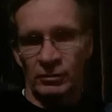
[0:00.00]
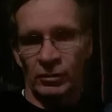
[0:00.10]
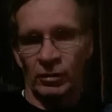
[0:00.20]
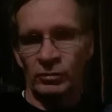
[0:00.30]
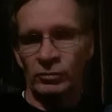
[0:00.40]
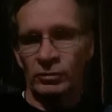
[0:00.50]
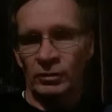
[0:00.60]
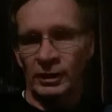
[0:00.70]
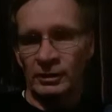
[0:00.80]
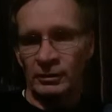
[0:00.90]
God will
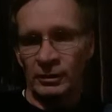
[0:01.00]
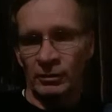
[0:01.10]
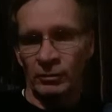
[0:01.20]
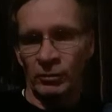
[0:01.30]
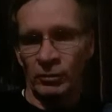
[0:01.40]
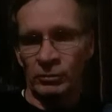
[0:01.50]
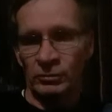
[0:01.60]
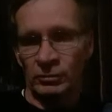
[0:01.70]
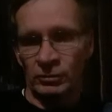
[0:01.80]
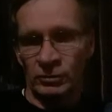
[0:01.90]
rattle our
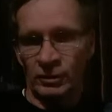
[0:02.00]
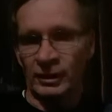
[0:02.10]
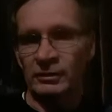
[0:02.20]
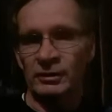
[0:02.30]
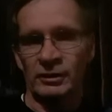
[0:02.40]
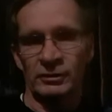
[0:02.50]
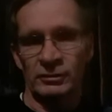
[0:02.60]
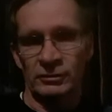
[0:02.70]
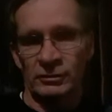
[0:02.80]
world, will rattle us